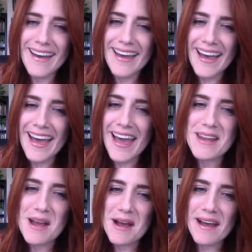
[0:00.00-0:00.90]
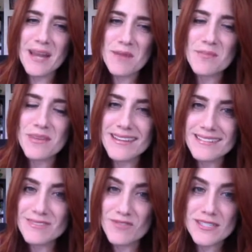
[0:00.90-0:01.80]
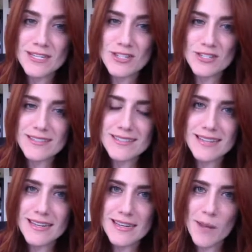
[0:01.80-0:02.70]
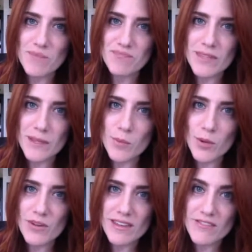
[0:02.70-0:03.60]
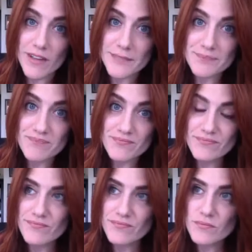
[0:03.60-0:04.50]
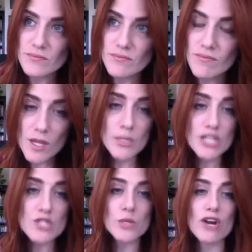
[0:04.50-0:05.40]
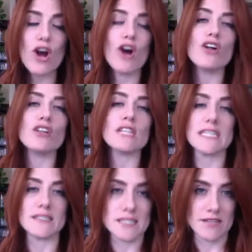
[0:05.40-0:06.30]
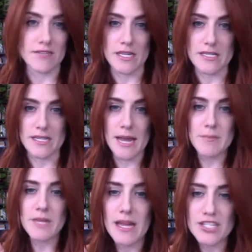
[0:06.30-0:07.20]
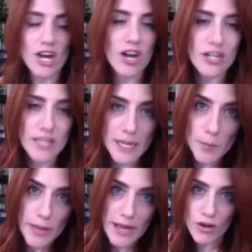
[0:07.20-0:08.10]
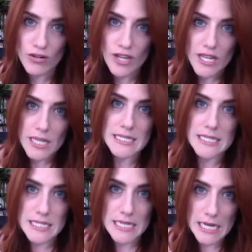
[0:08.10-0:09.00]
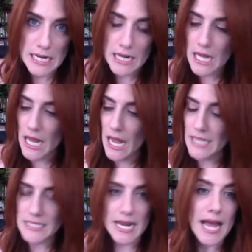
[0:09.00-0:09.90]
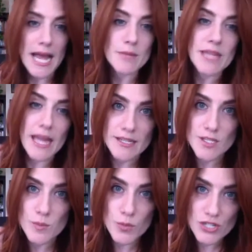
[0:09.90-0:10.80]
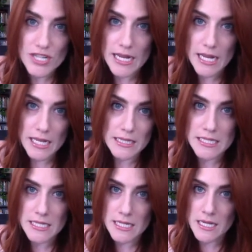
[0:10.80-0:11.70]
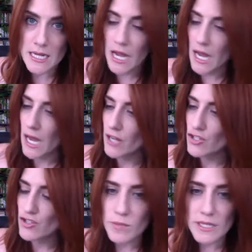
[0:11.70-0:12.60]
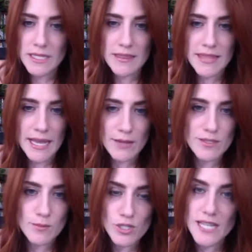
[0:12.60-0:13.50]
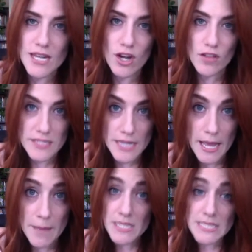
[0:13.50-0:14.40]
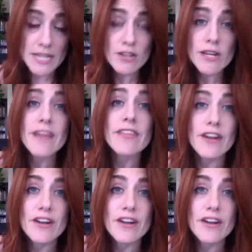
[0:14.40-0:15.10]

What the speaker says: And I'm being facetious and I'm poking fun because we are all guilty of this. And I'm not talking about listening as that I am the expert and I listen 100,000,000% all the time, because I don't either.